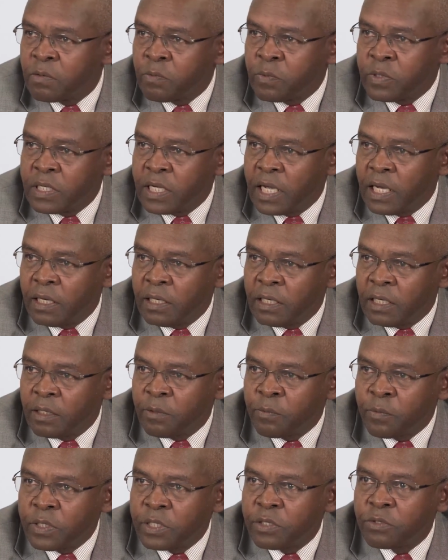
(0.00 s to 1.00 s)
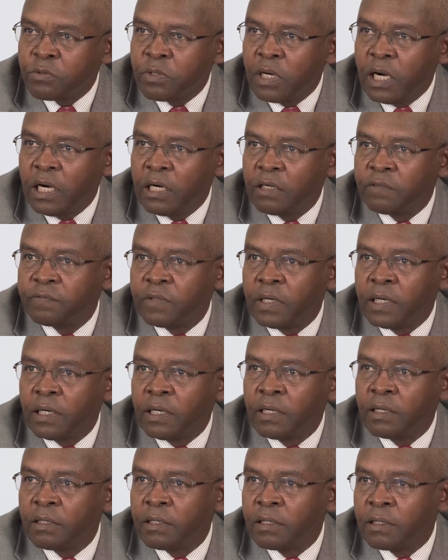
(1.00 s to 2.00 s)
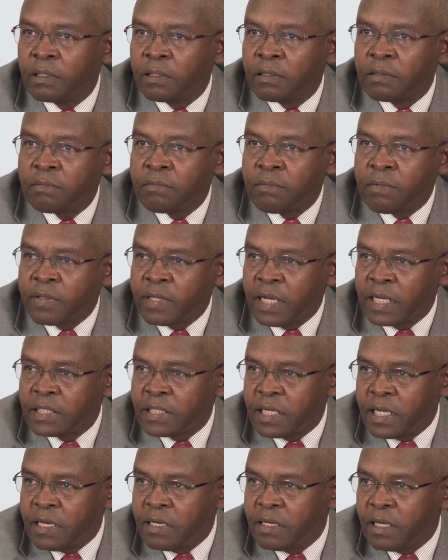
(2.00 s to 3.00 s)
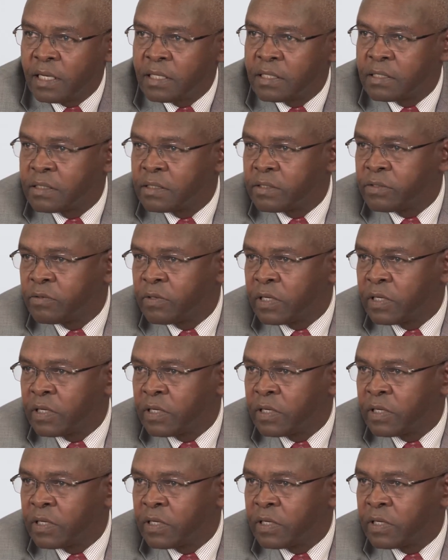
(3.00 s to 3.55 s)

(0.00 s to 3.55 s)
We do have that index.